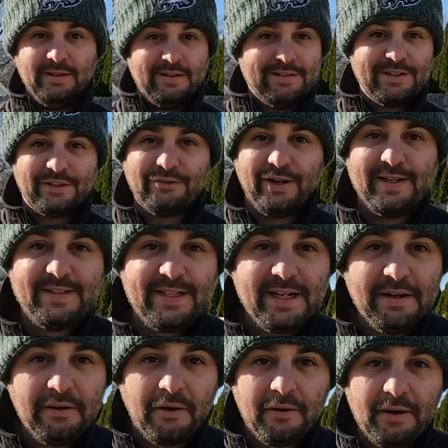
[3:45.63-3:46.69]
It's a great
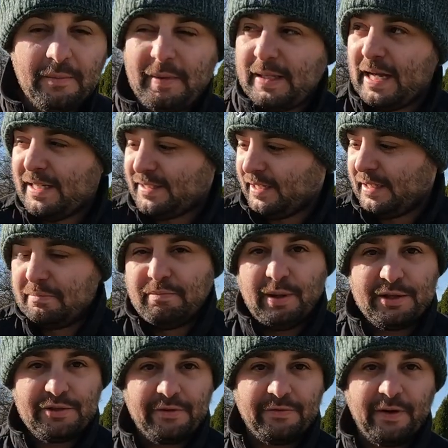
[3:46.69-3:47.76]
deal. I mean, that's like
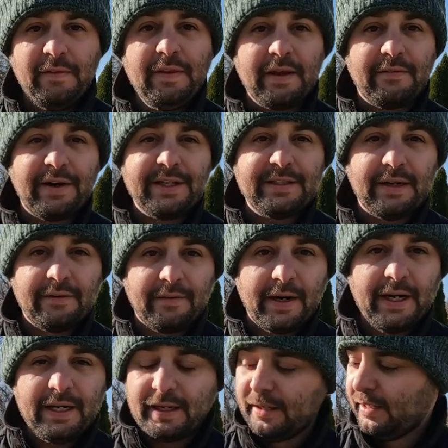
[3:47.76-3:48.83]
budget friendly right there,
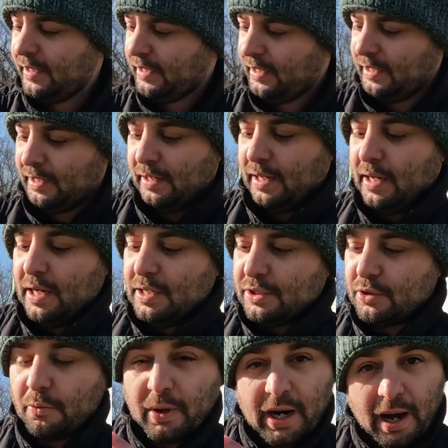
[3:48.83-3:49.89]
right?
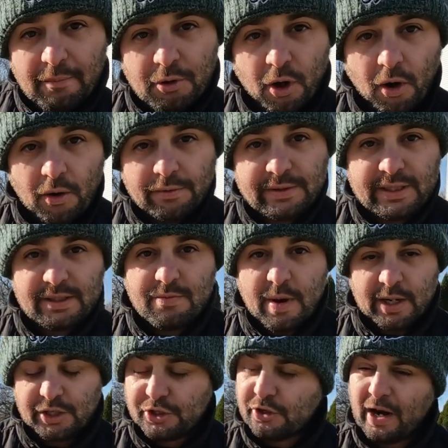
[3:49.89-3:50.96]
So what I'm calling this
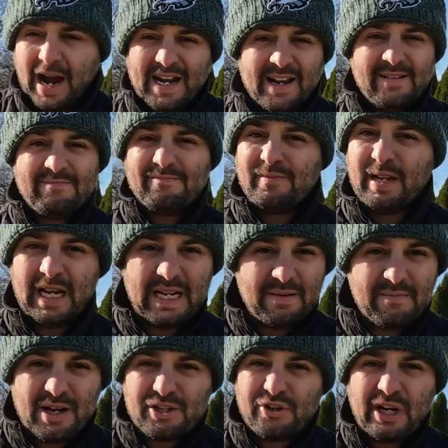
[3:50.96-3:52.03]
mixture, I didn't I
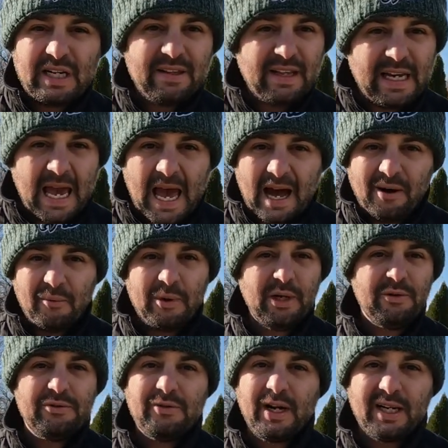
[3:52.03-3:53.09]
didn't measure anything out. We
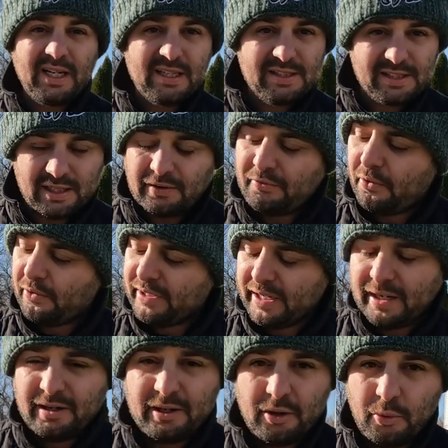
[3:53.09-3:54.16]
don't do that kind of stuff on
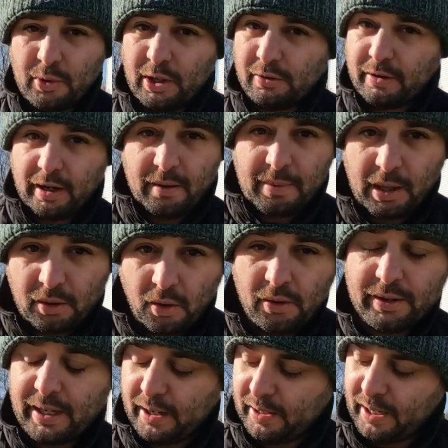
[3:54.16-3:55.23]
here. We don't care about
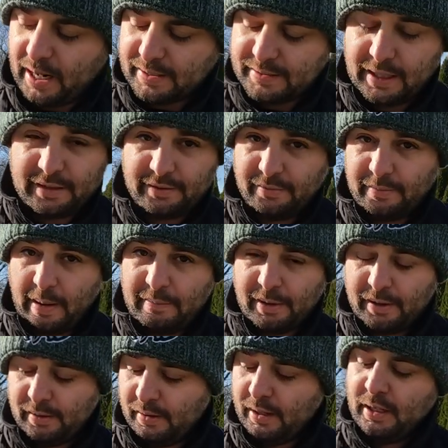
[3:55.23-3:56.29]
lawn care content,
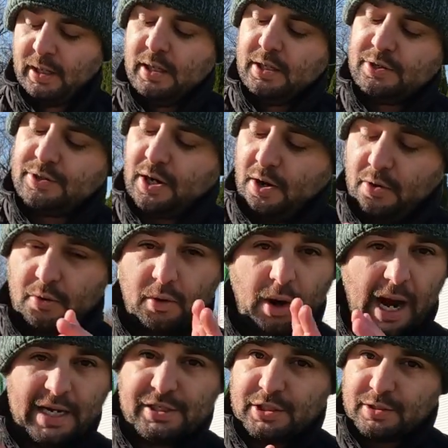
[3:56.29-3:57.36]
remember? So
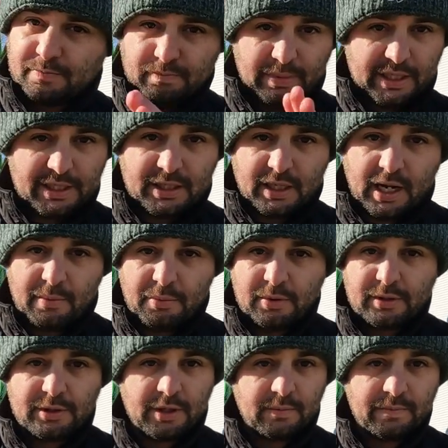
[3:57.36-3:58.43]
I just mixed it up
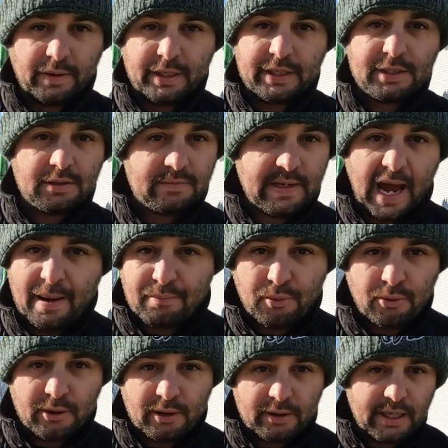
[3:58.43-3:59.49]
with some nice tap
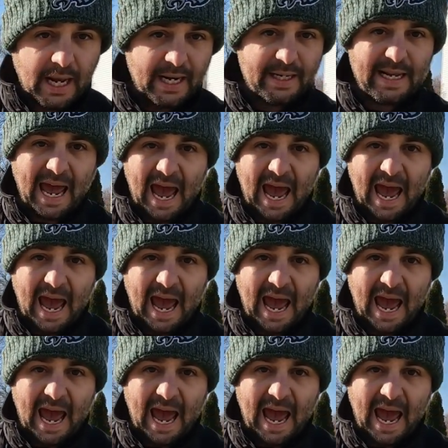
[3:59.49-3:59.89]
water, got in the